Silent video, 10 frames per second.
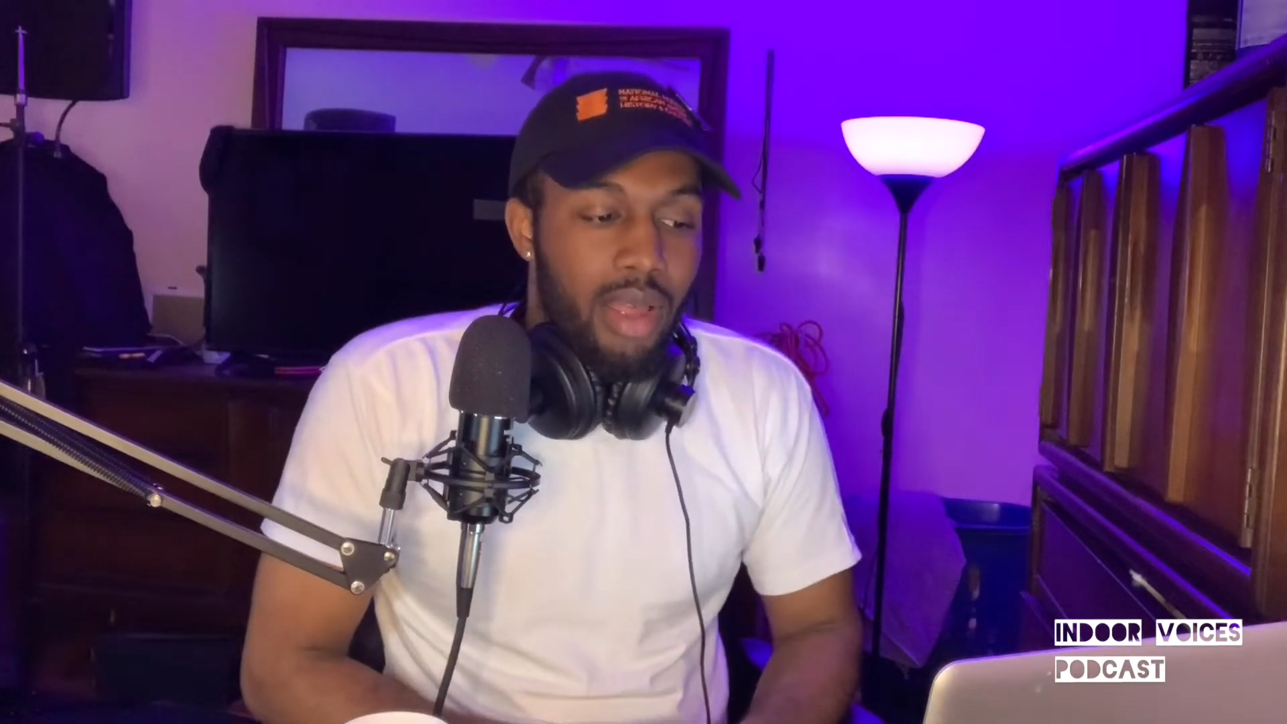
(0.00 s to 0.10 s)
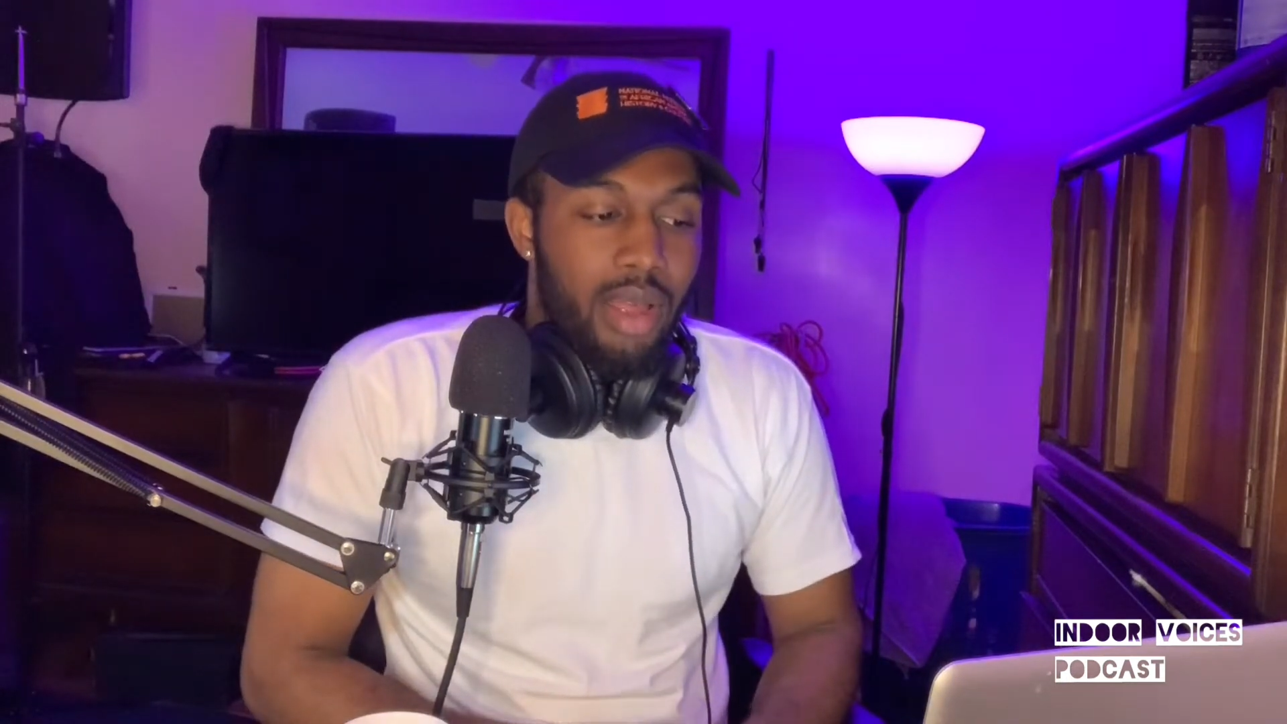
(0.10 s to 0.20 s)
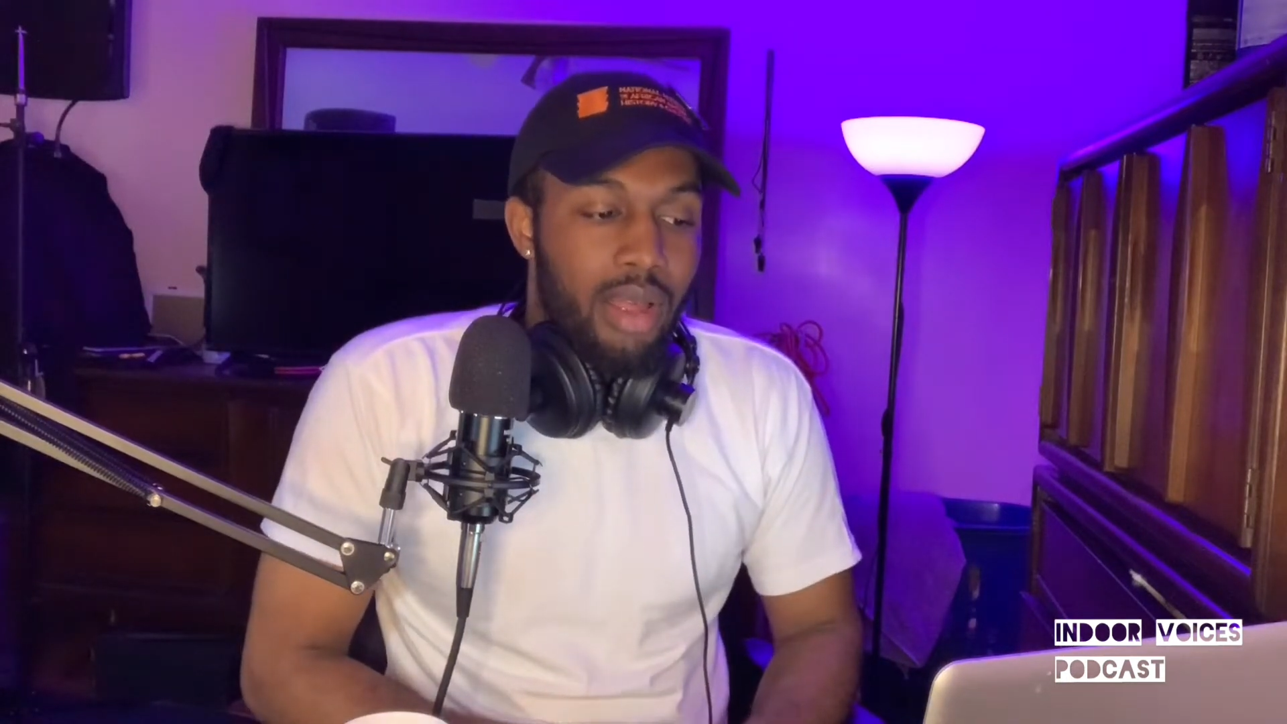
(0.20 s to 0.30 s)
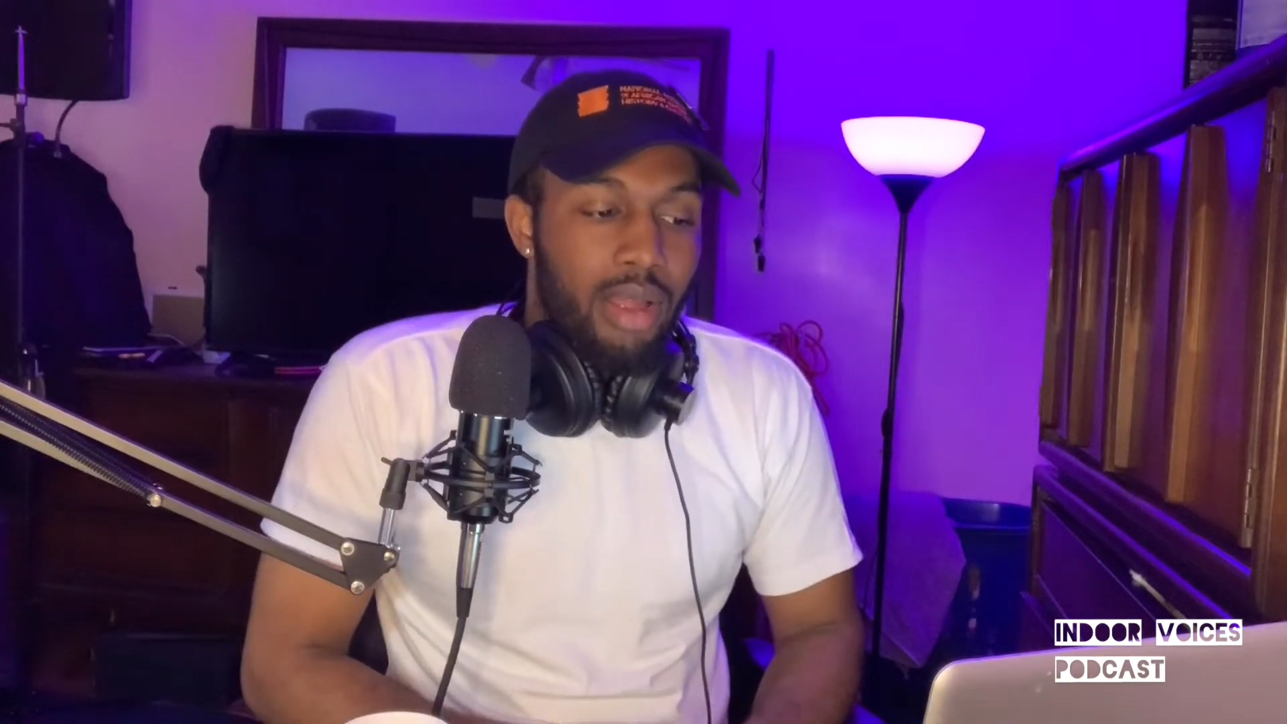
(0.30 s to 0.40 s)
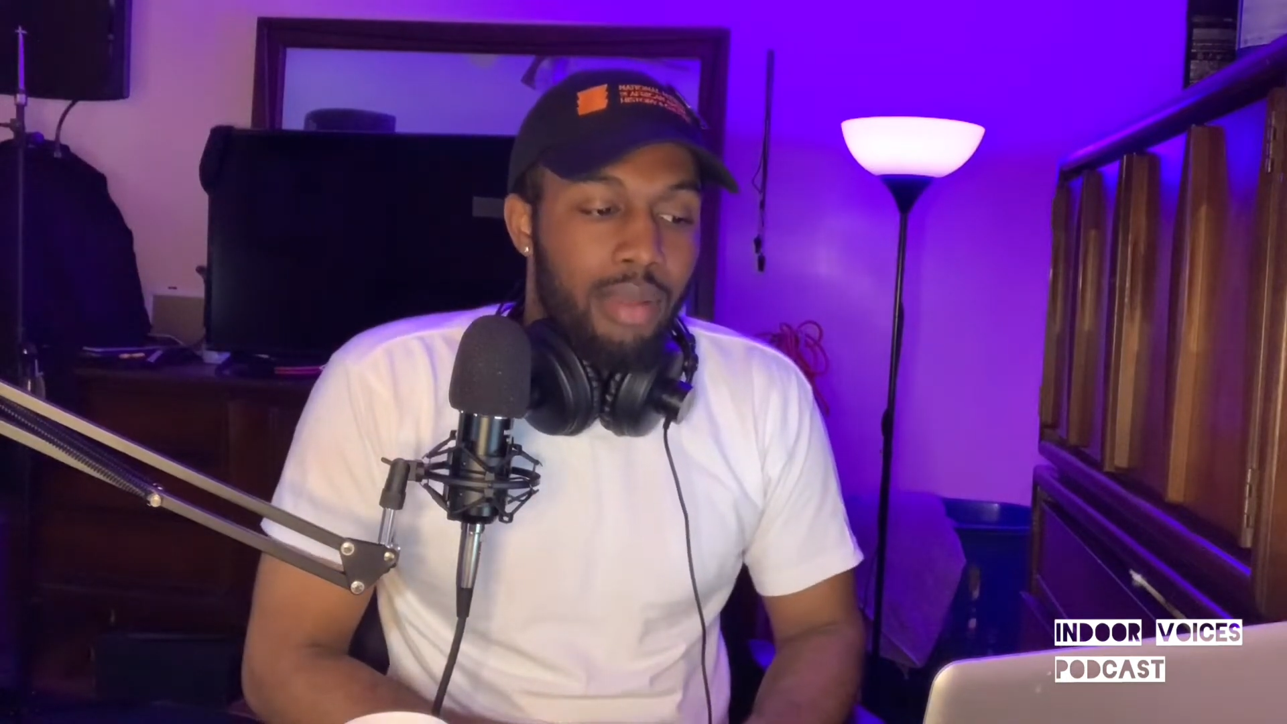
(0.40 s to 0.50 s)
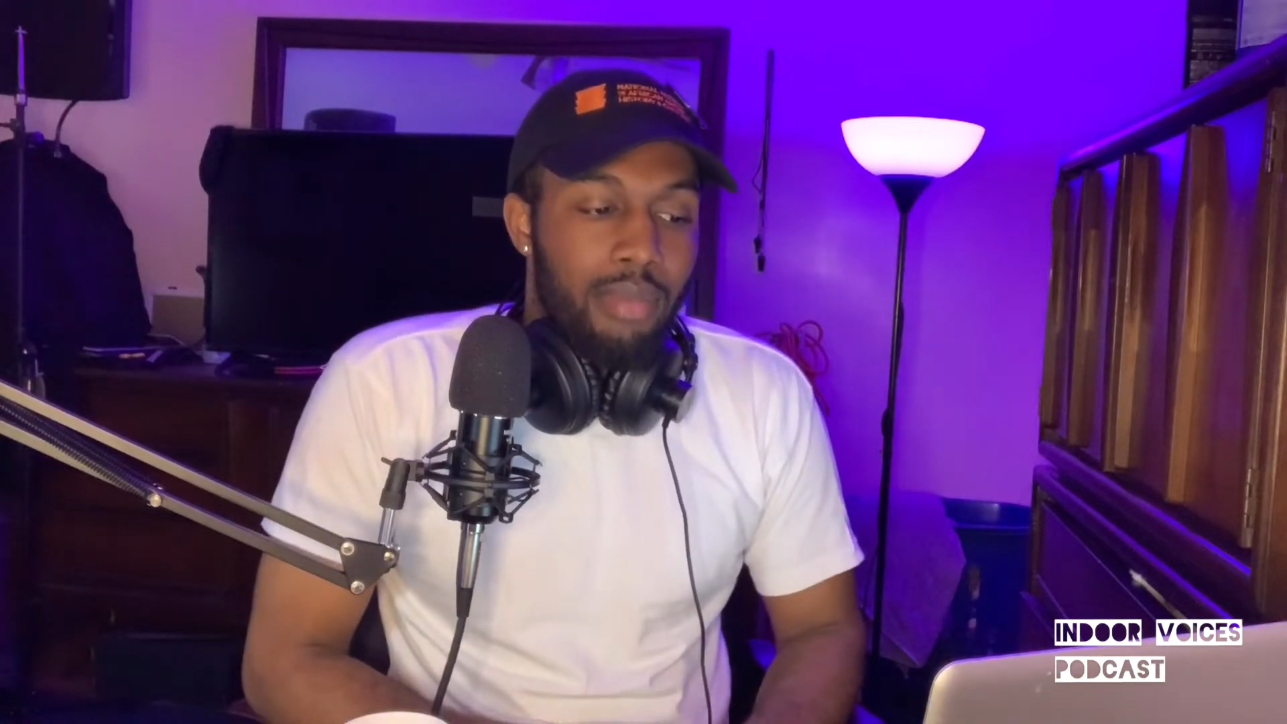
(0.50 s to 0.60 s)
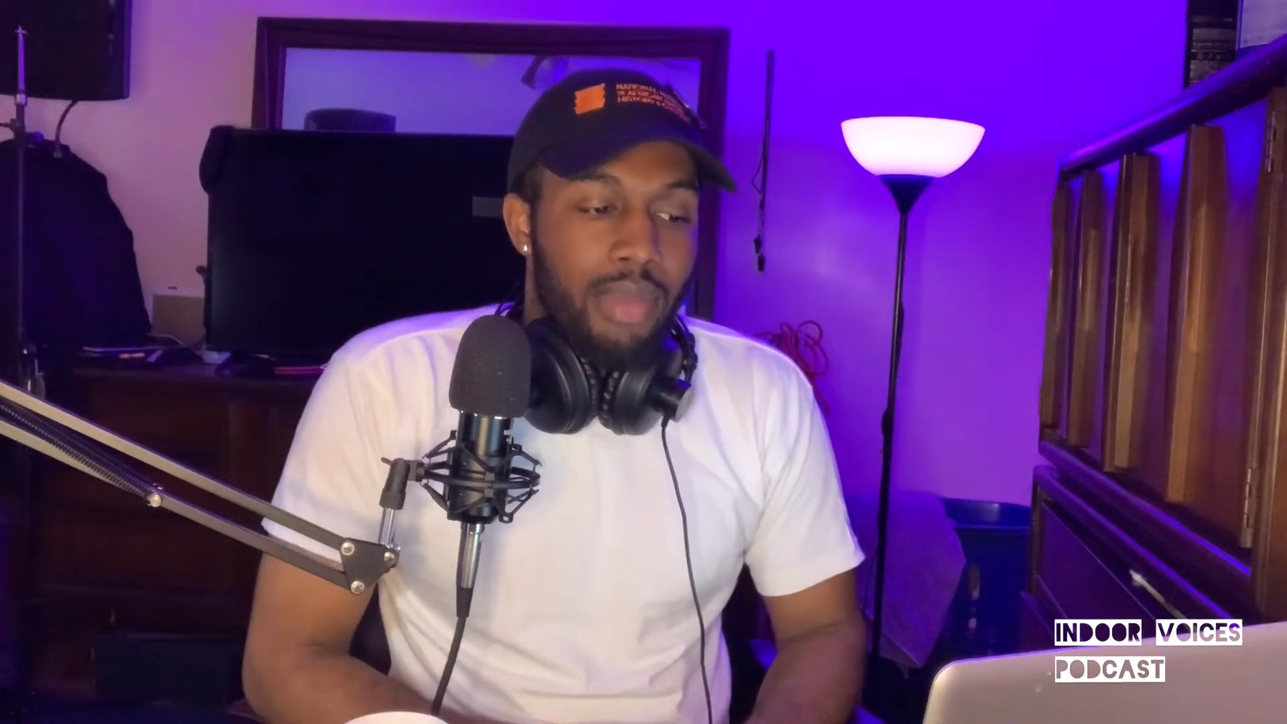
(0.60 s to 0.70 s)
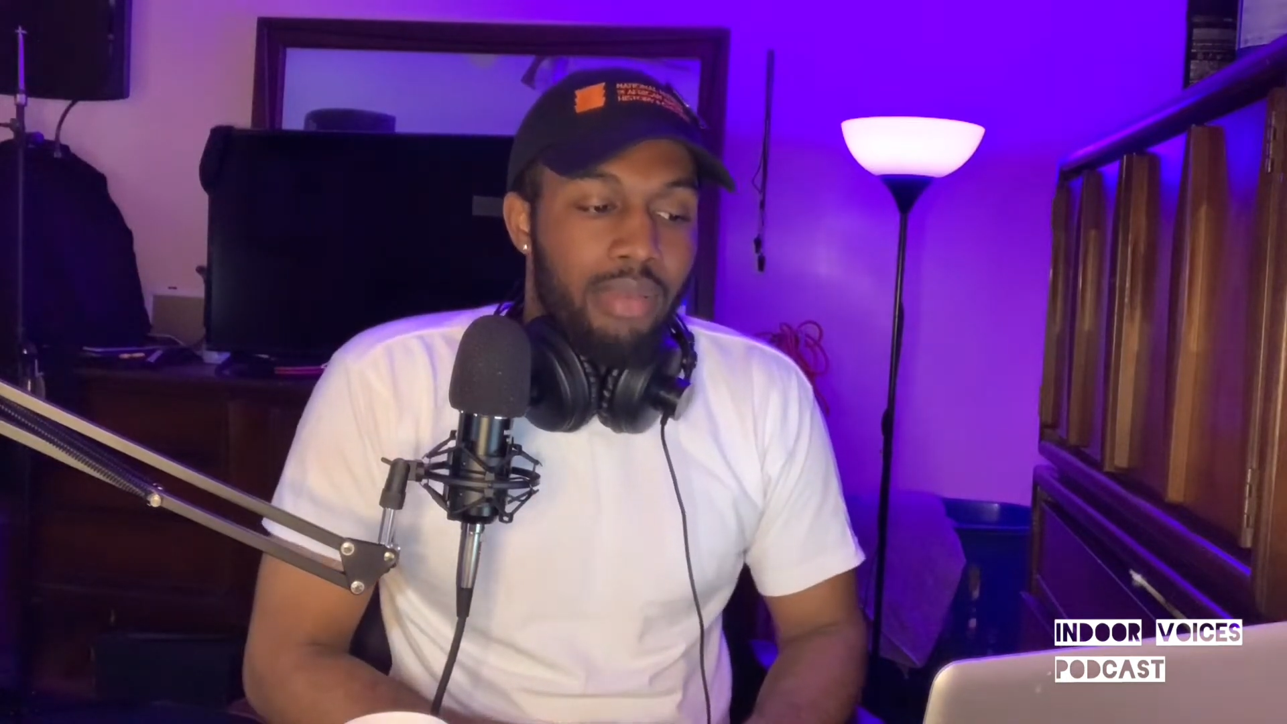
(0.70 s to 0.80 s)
um,